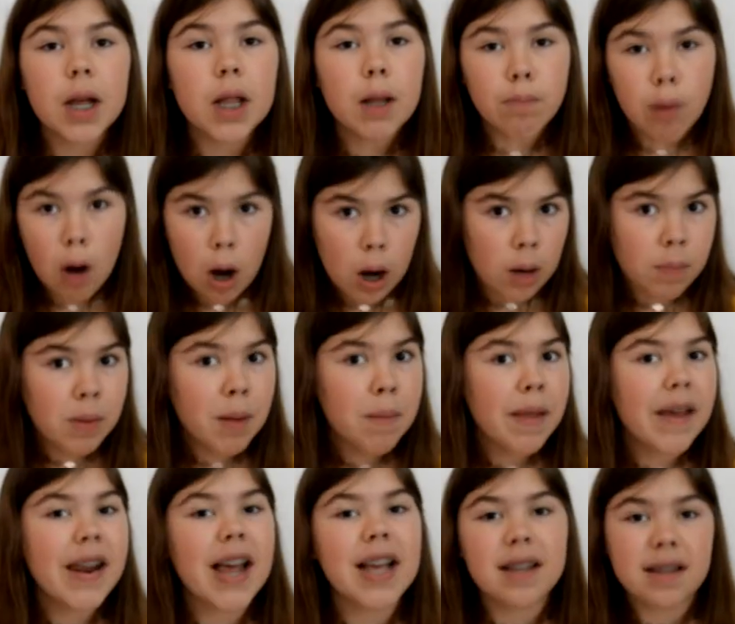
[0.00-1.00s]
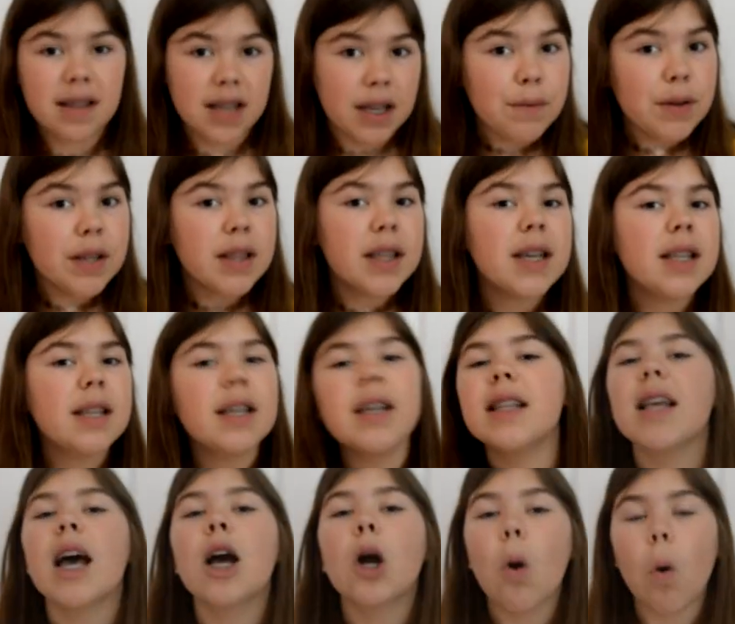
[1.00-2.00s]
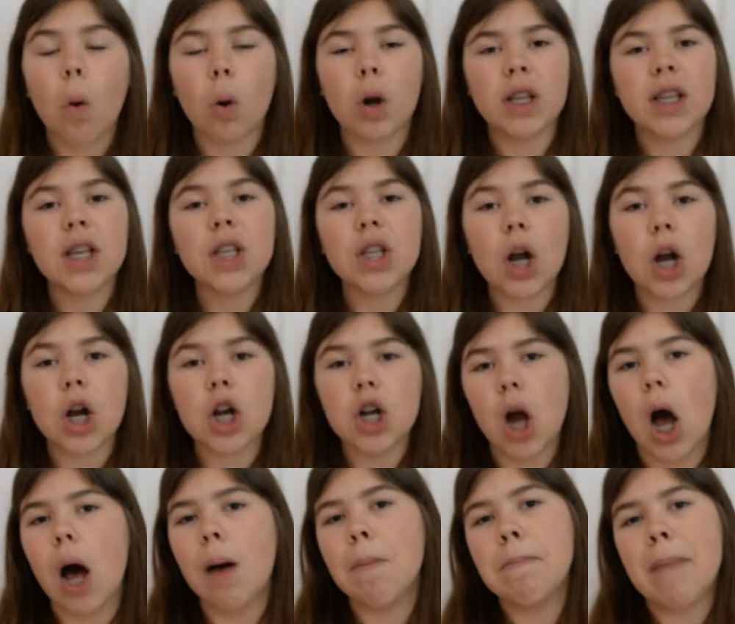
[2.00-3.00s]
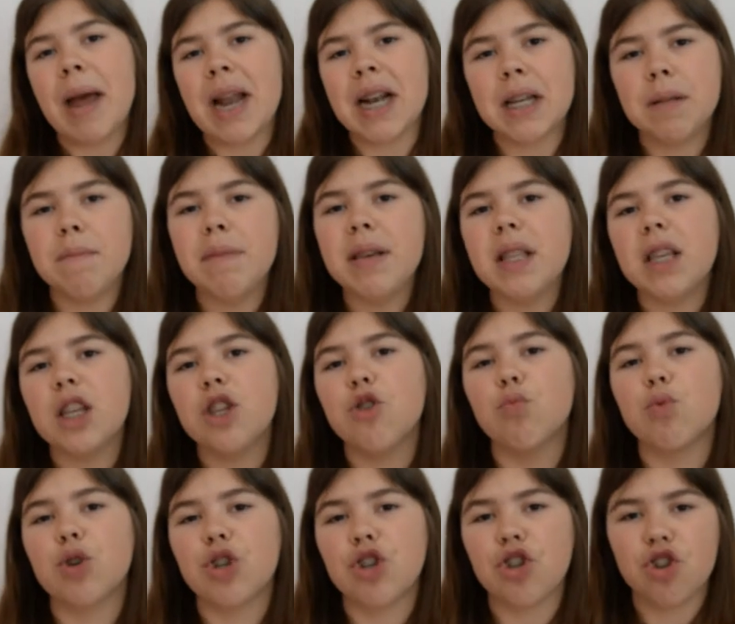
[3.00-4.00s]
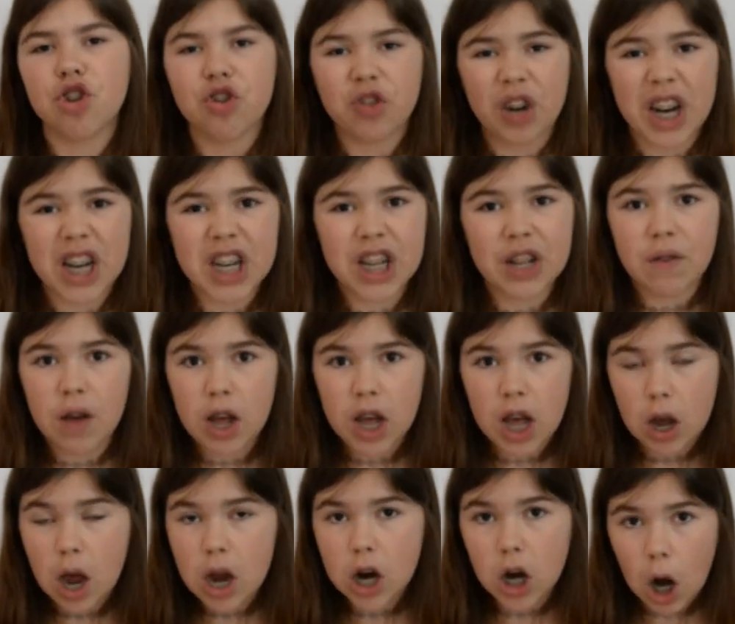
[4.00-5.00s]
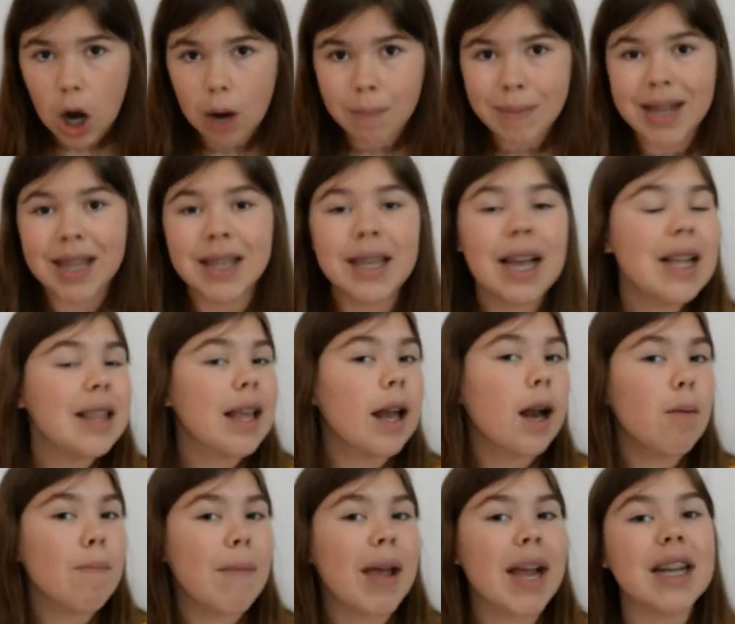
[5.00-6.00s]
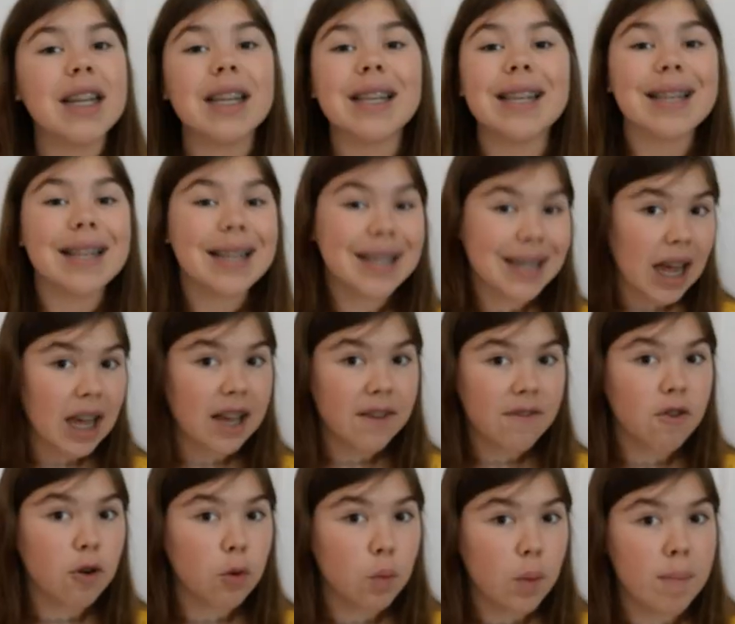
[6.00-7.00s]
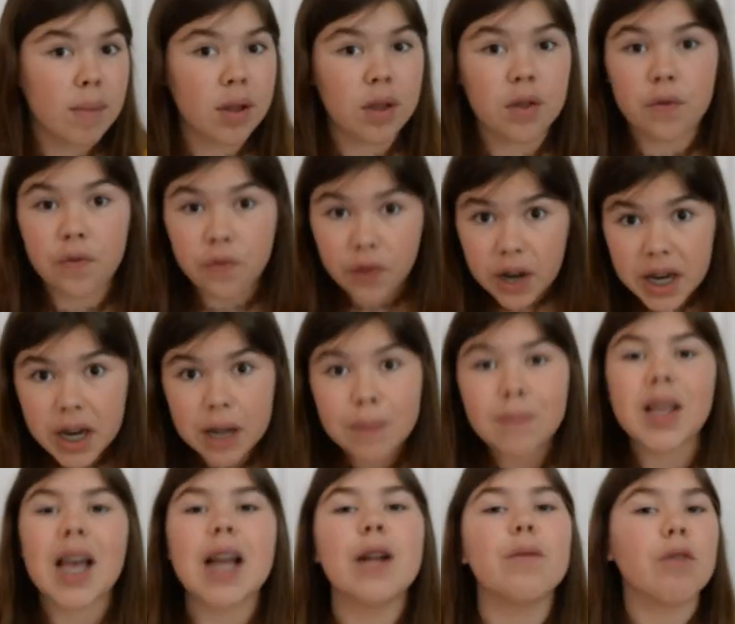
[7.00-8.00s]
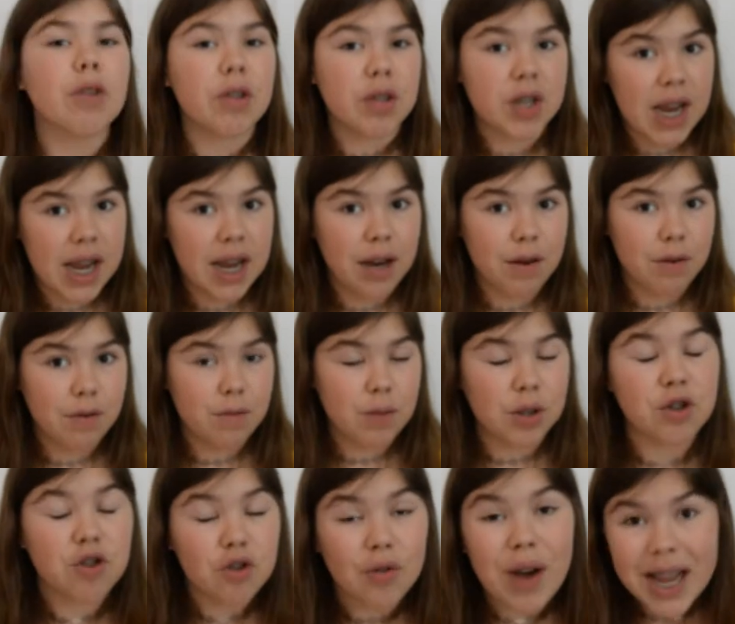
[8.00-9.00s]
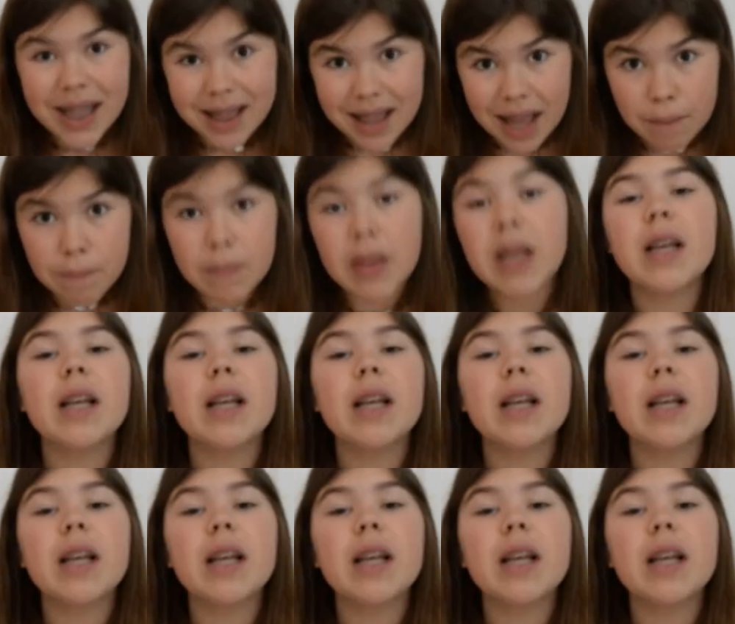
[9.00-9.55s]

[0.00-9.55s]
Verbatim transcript: The problem that I see with this is that corsets are not meant to be these restrictive garments that are made to stifle women's freedoms and restrain them.